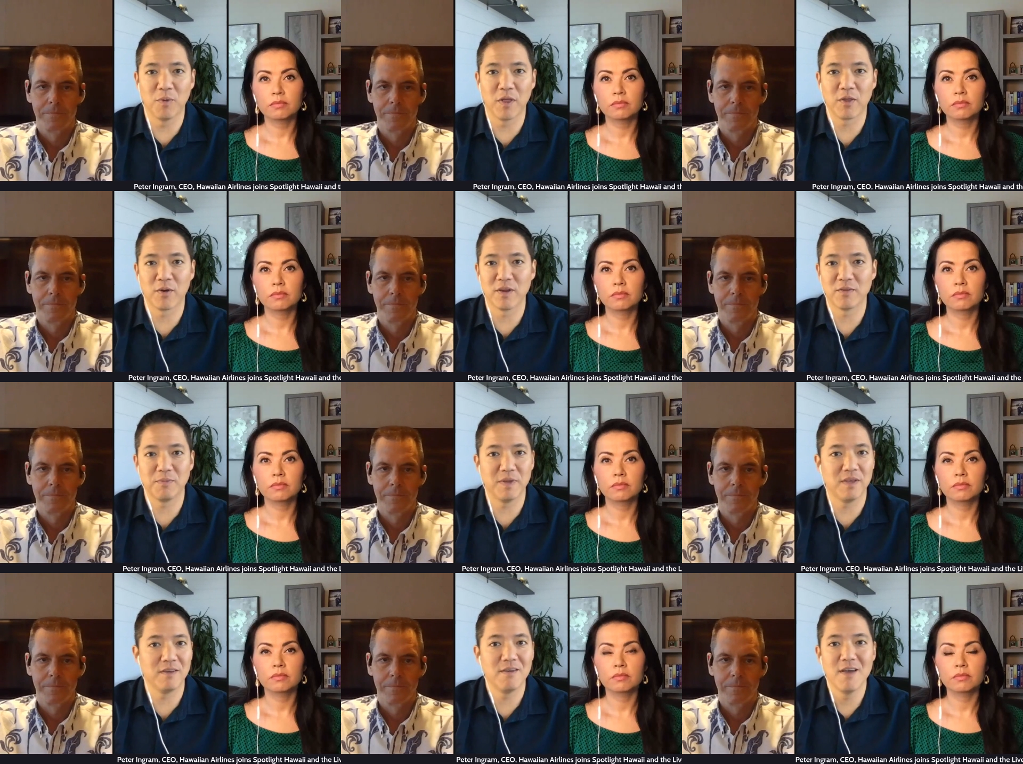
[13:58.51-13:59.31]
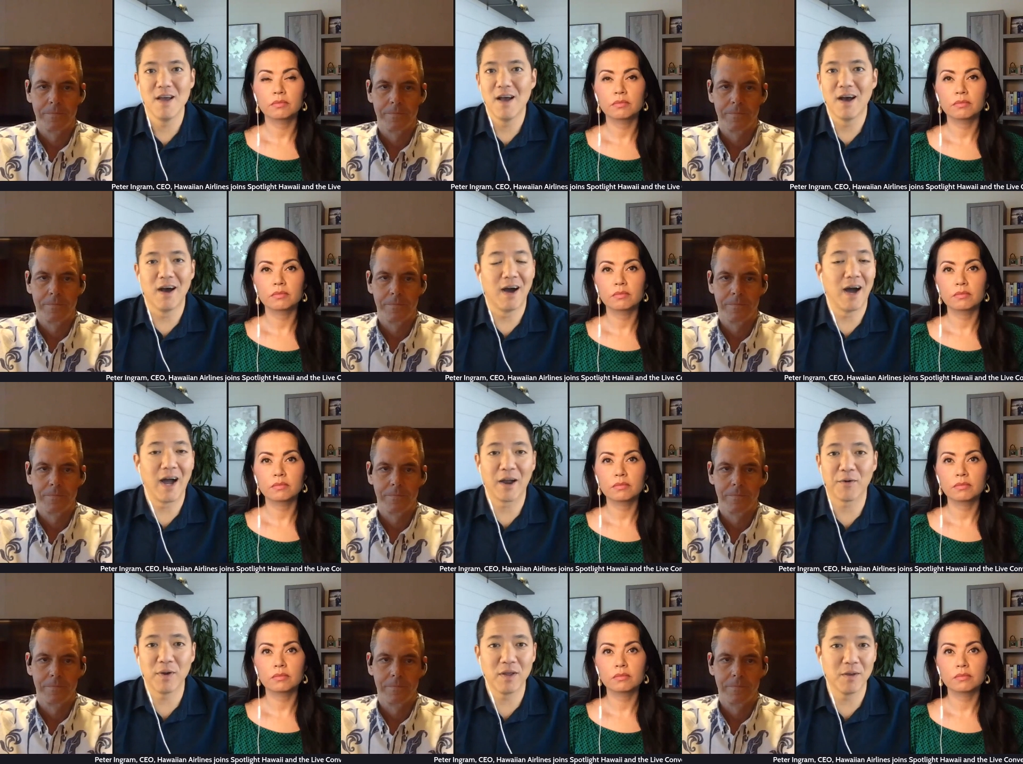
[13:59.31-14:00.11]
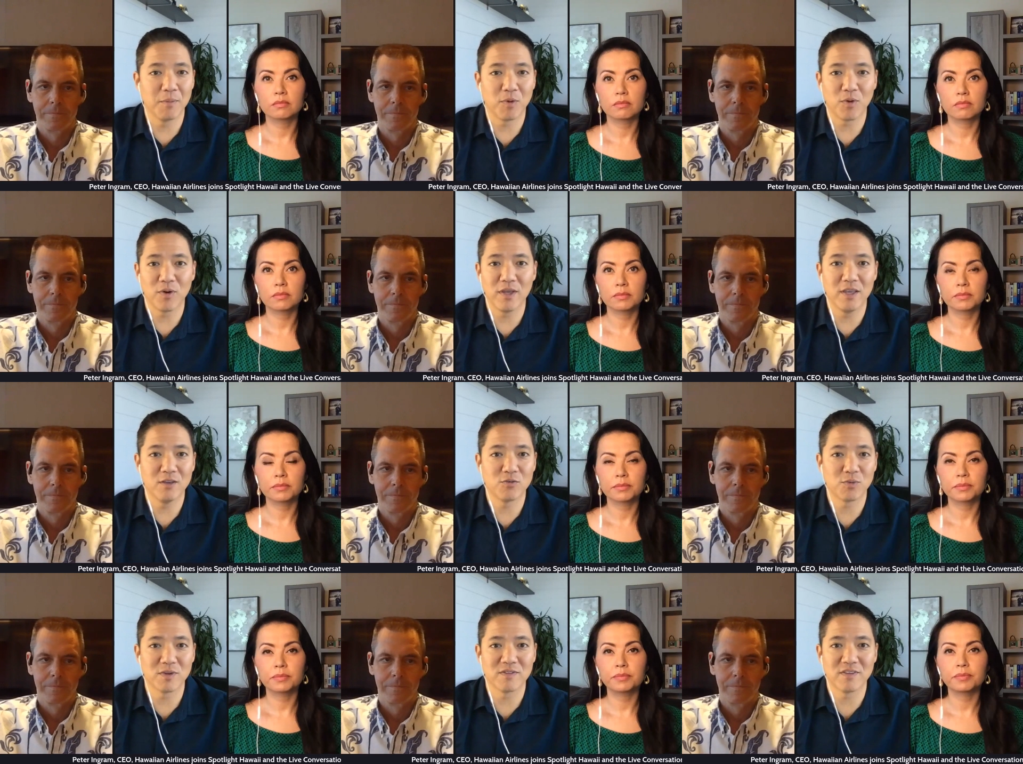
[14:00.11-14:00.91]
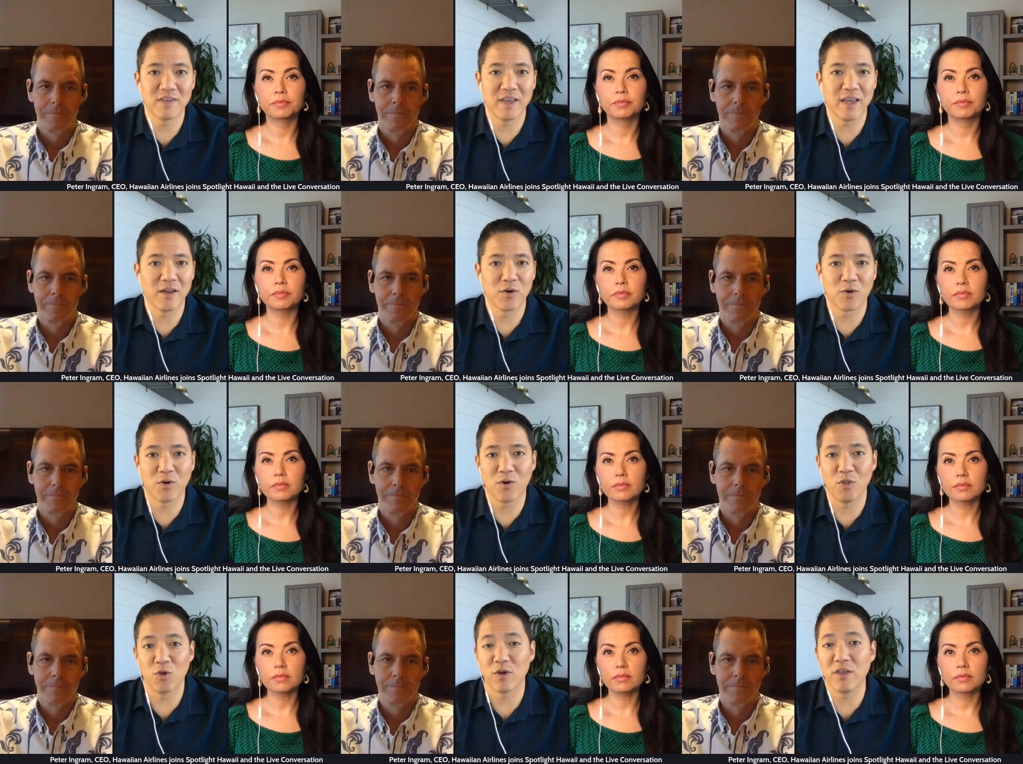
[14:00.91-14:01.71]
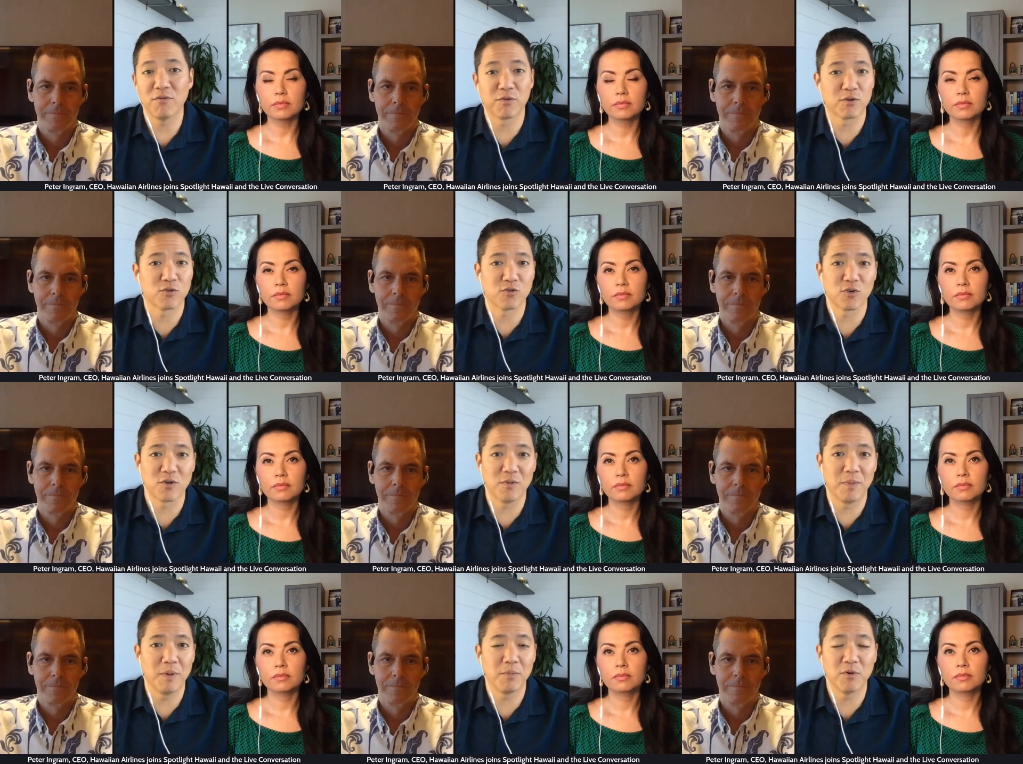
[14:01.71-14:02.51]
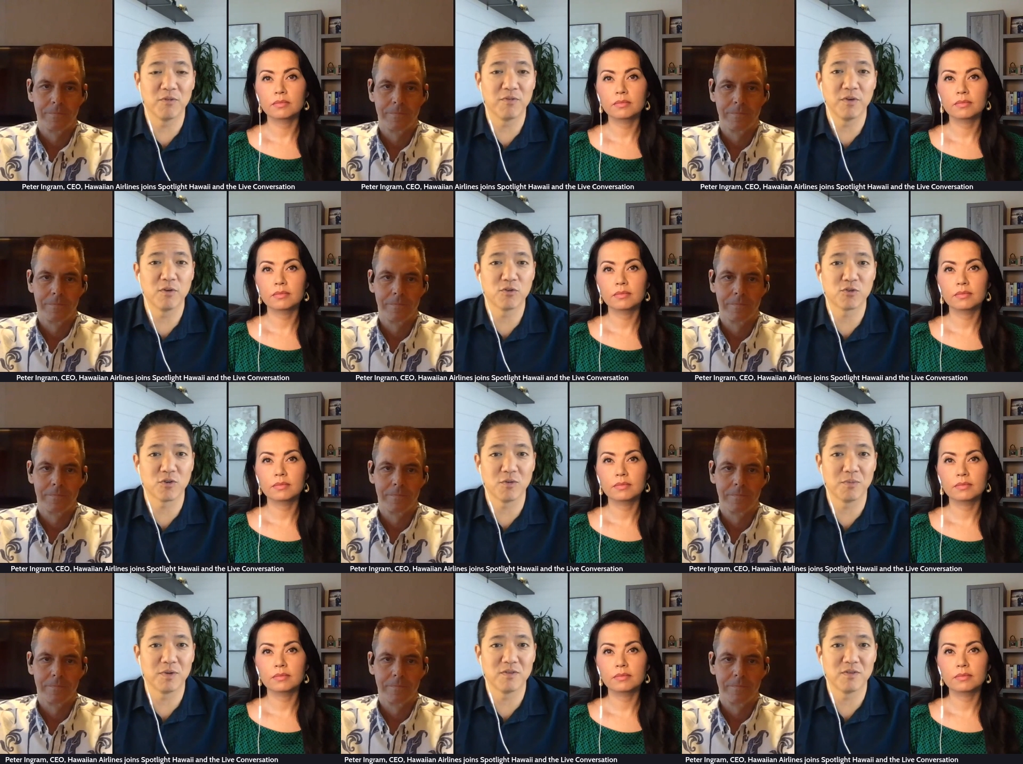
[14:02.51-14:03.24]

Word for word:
Speaker 1: whether it be uh, hiring employees once again, or looking for certain people to fill certain